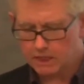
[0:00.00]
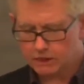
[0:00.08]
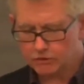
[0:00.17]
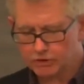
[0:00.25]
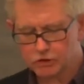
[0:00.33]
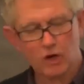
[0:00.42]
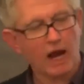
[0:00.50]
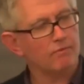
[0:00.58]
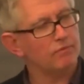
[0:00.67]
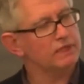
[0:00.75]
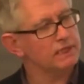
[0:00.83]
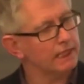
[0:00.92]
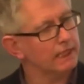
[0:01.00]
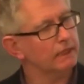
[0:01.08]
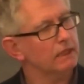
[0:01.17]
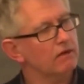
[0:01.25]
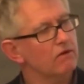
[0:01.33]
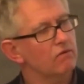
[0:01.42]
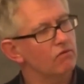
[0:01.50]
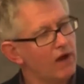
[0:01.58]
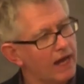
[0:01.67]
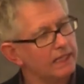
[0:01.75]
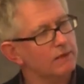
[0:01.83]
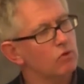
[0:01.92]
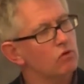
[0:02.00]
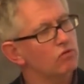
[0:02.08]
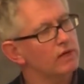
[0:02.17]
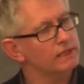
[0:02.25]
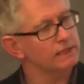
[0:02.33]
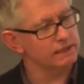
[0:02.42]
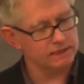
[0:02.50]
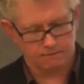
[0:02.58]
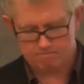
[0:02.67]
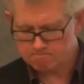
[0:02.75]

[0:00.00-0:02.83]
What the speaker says: to attract particular valuable readers,